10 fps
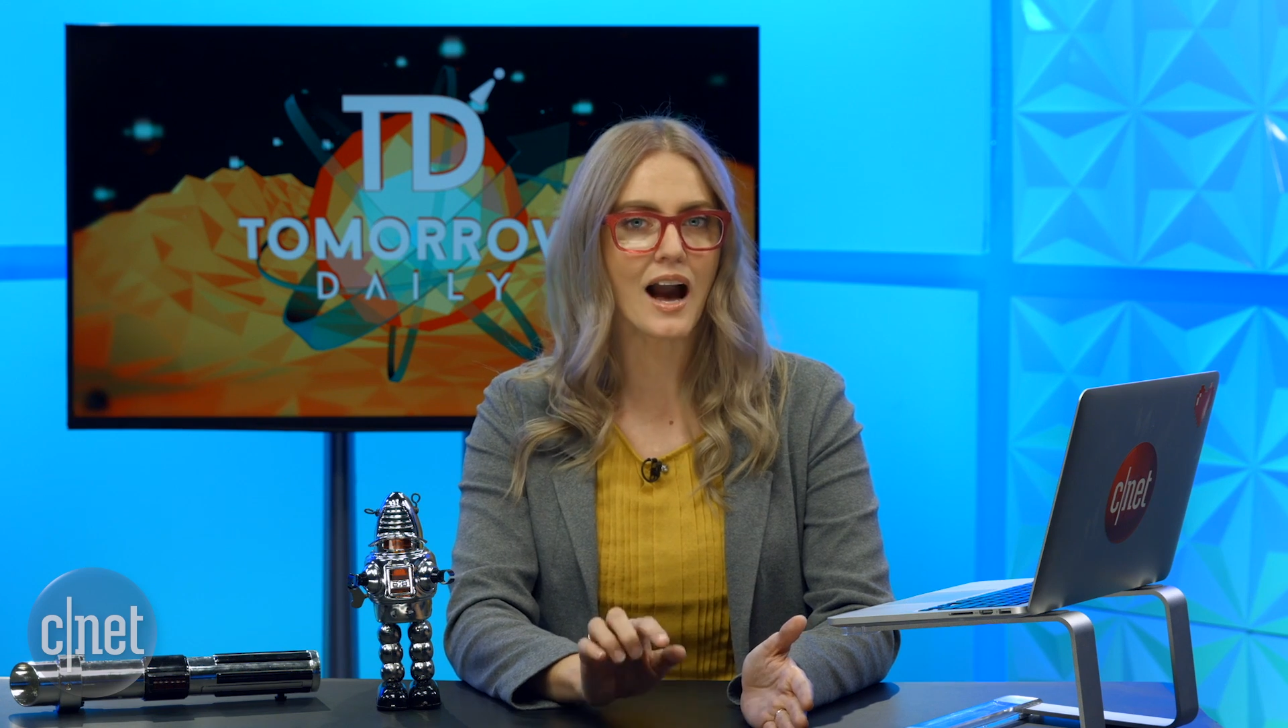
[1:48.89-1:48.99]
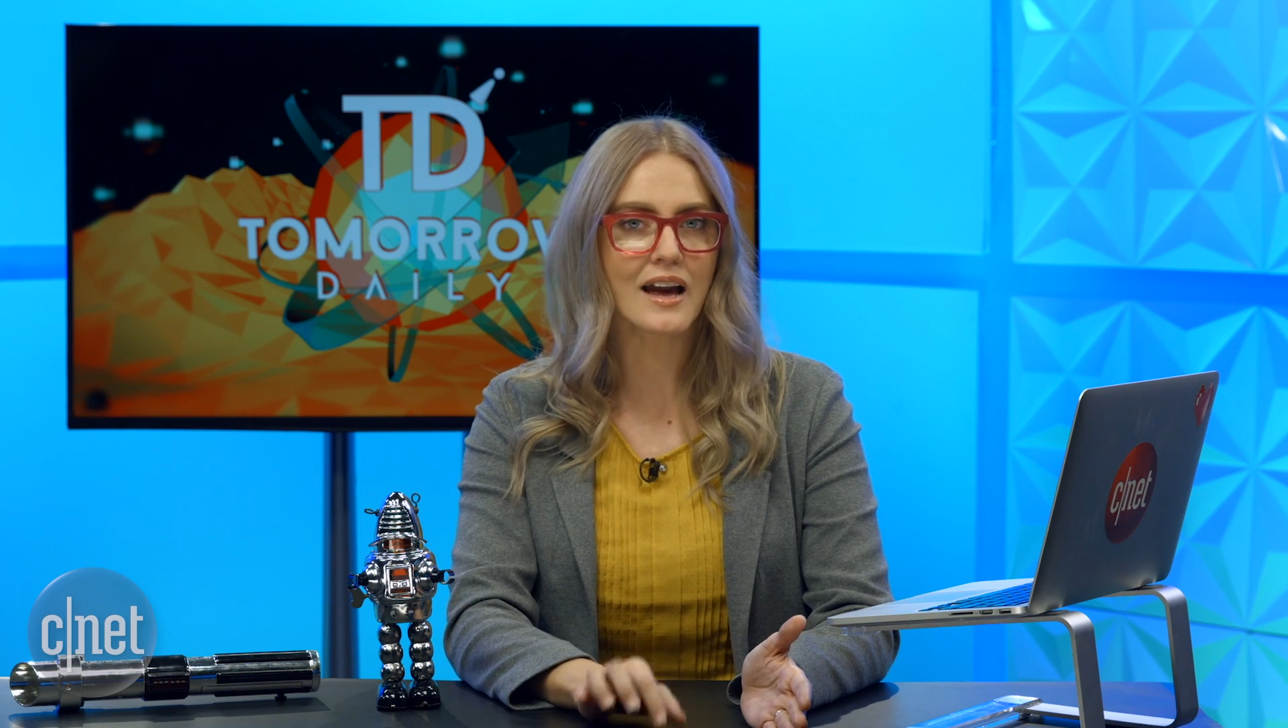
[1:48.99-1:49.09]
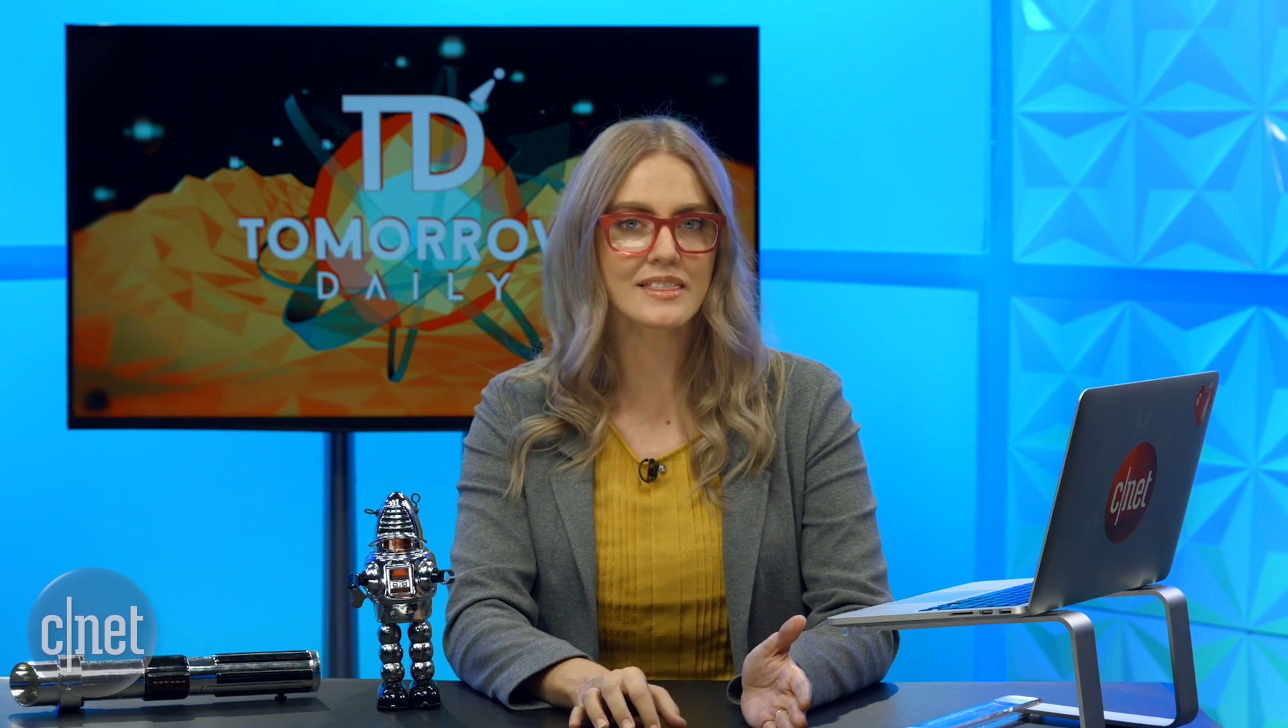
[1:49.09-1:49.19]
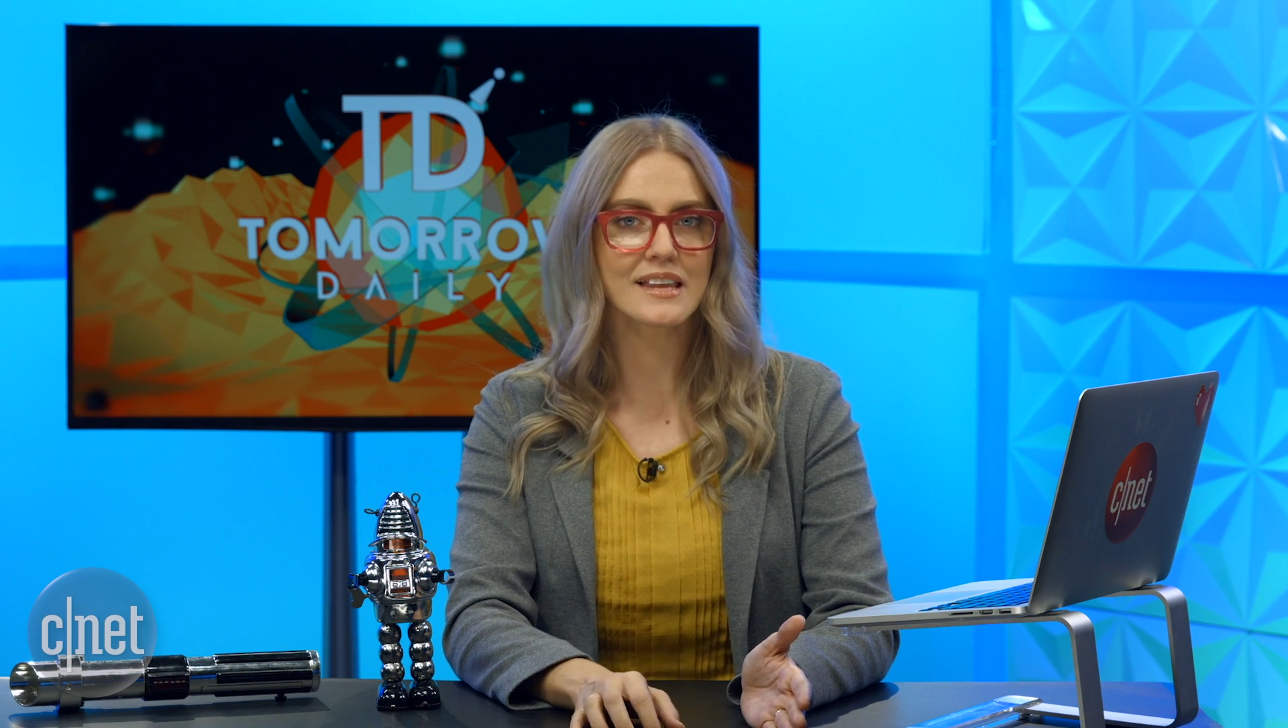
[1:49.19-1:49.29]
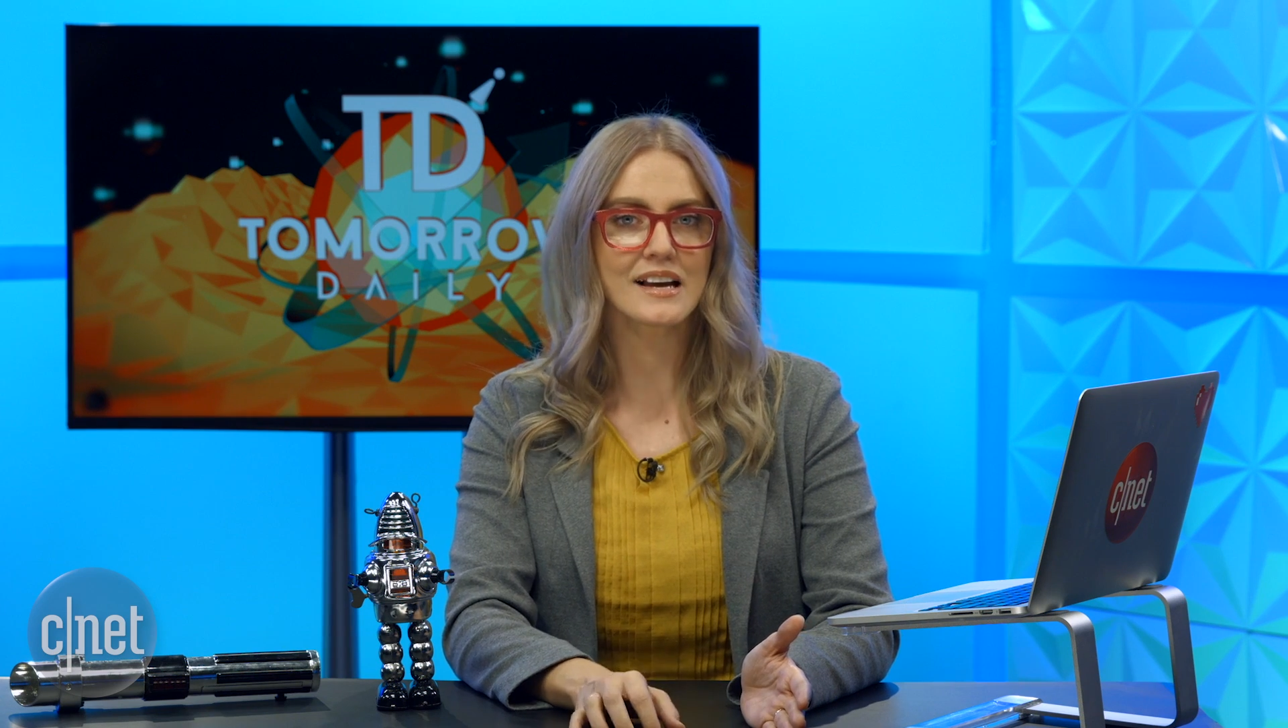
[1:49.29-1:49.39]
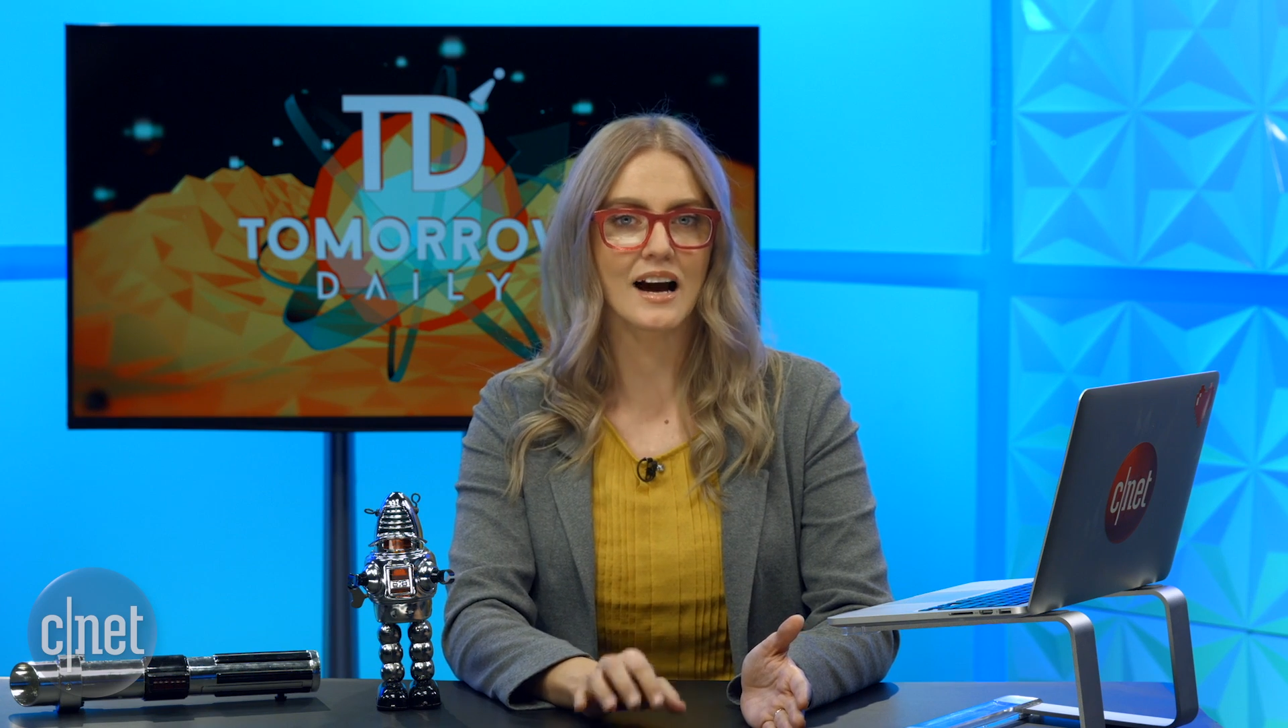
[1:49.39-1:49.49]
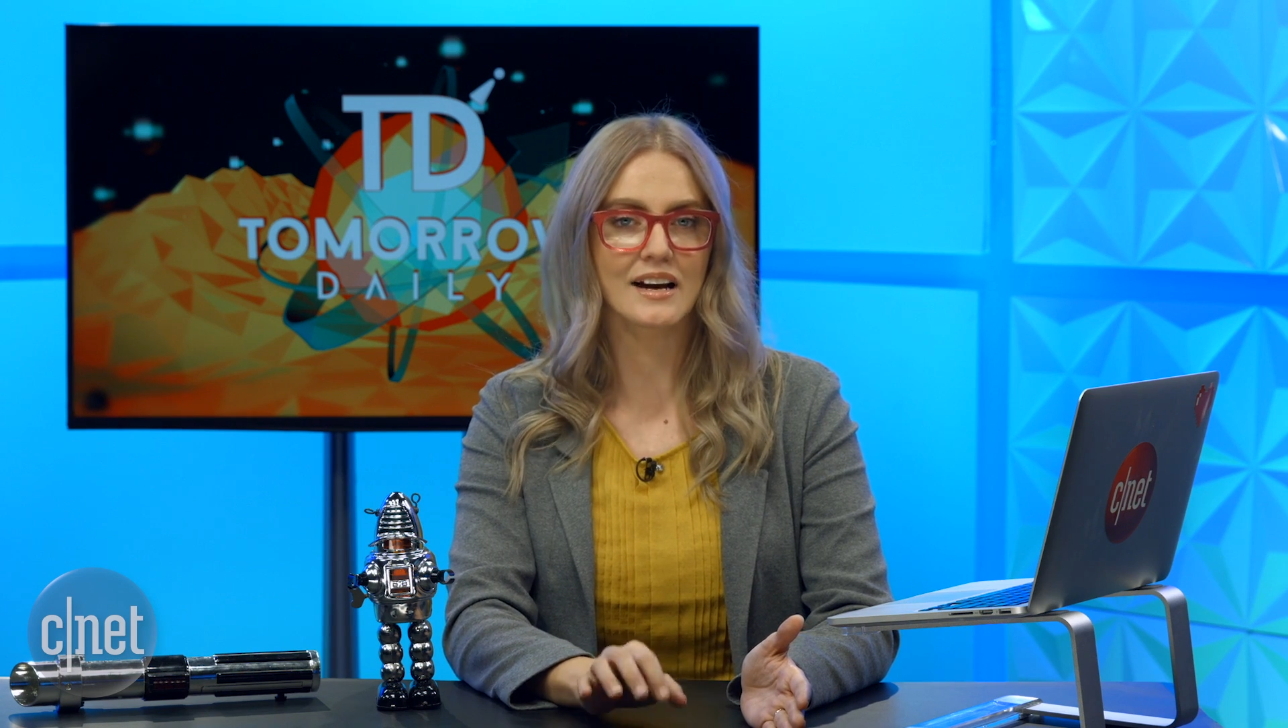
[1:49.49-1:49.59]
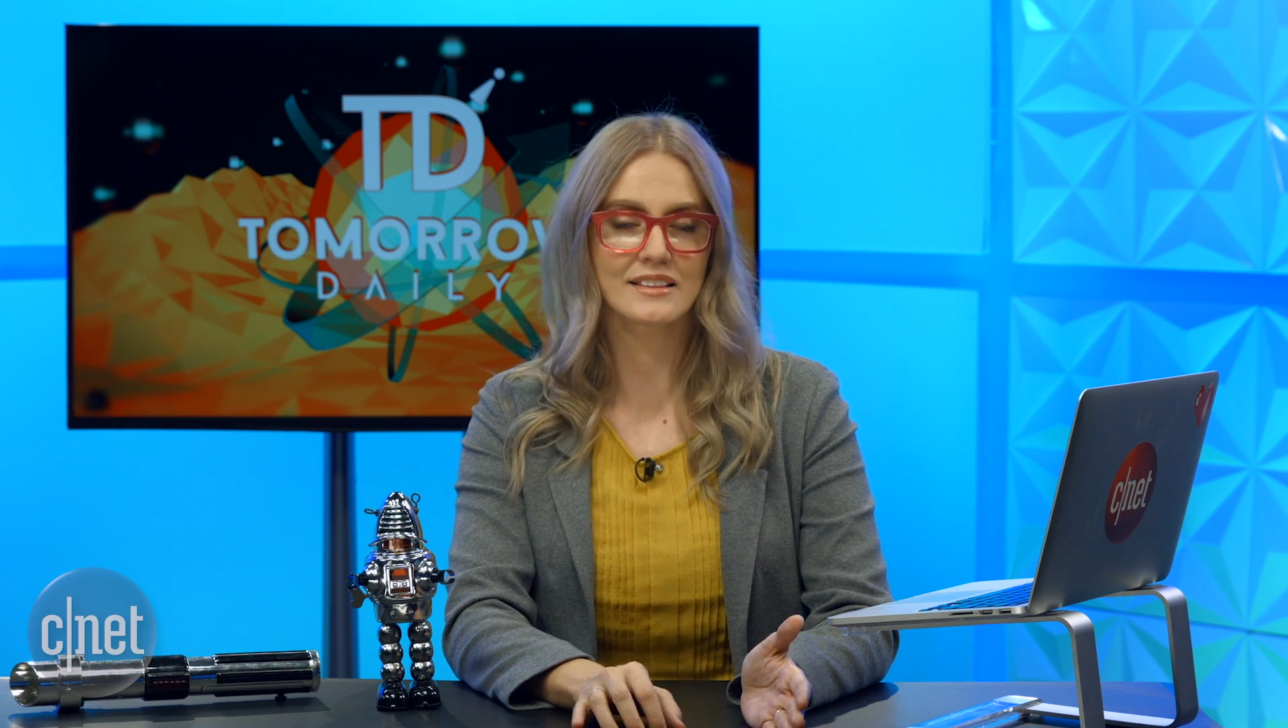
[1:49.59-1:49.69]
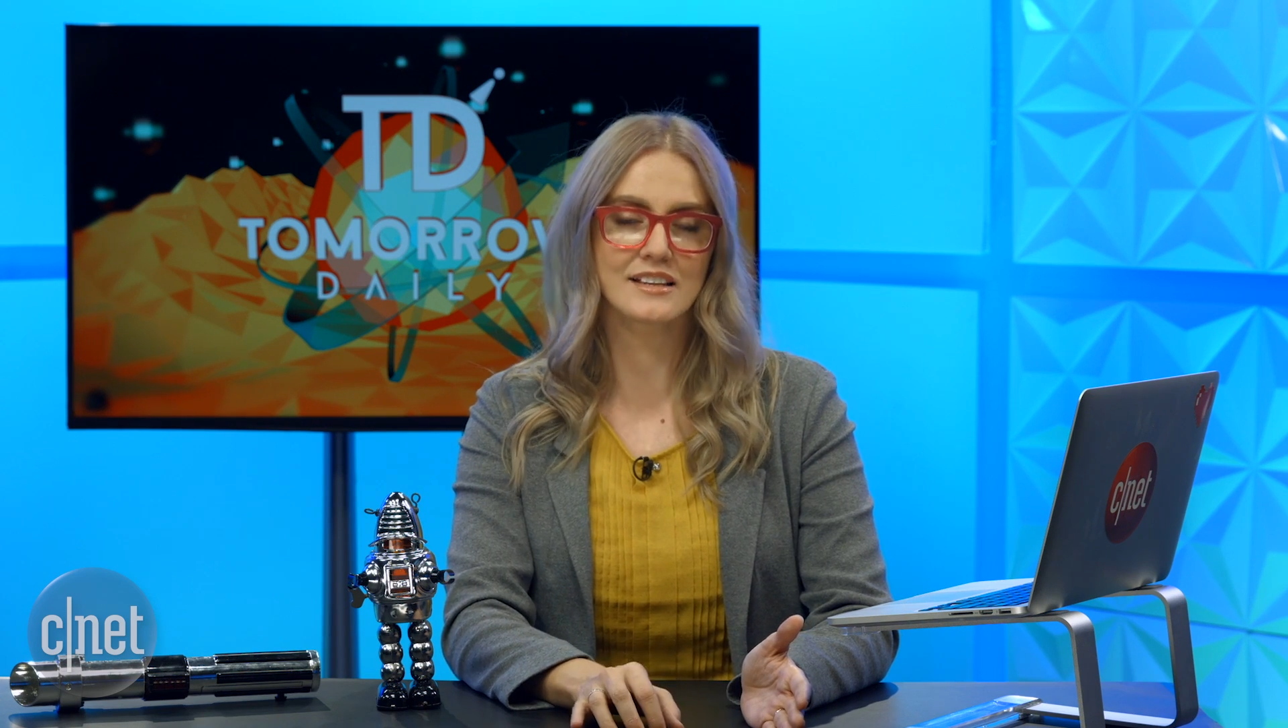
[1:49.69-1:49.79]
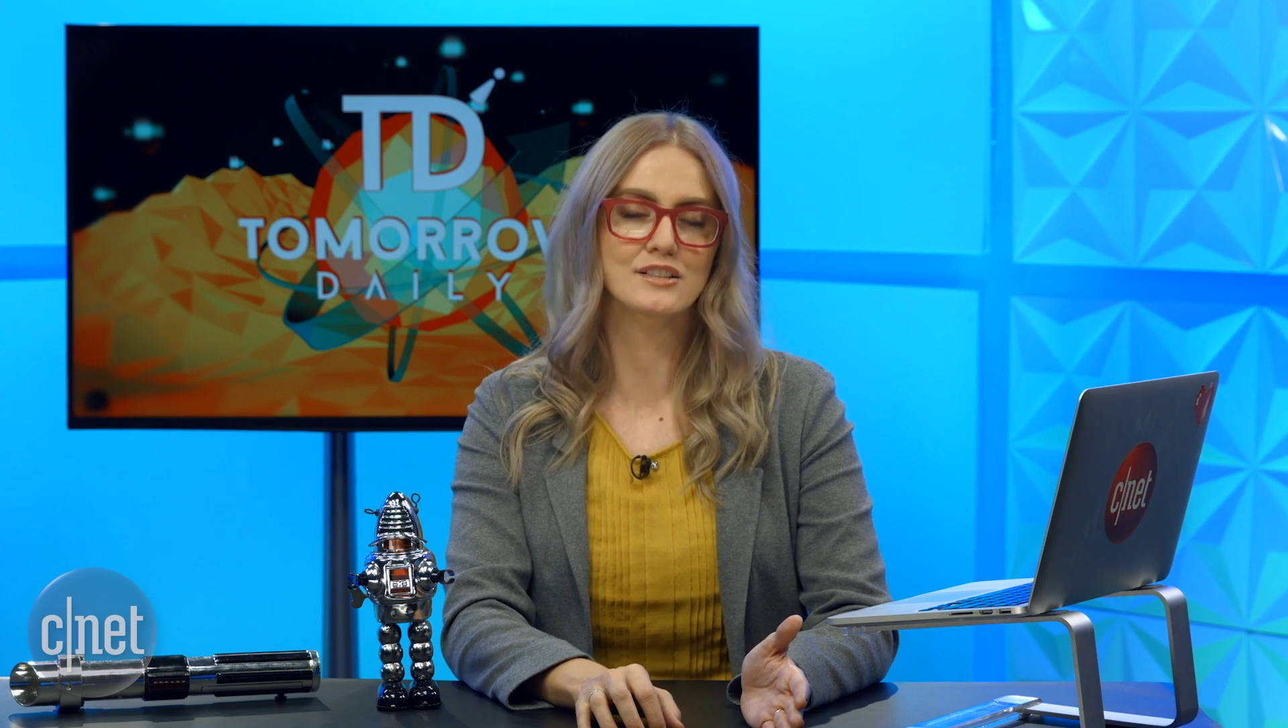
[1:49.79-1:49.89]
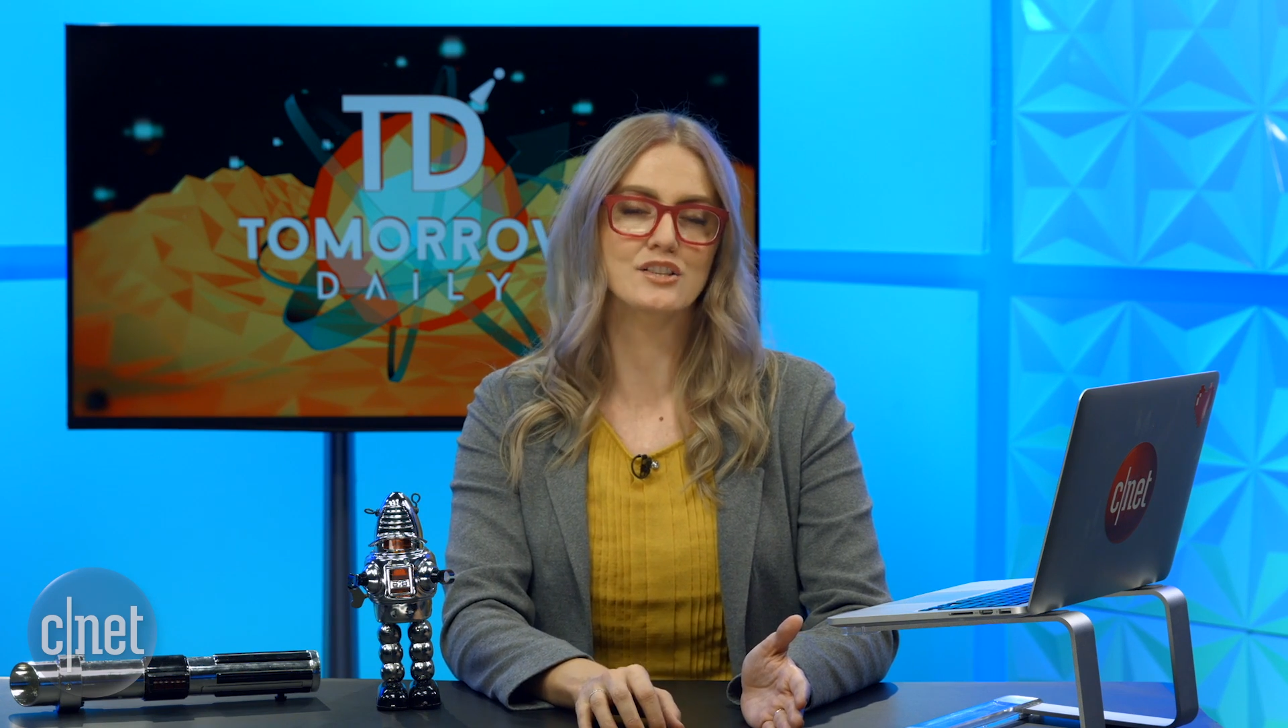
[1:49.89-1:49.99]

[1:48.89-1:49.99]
I think I'd like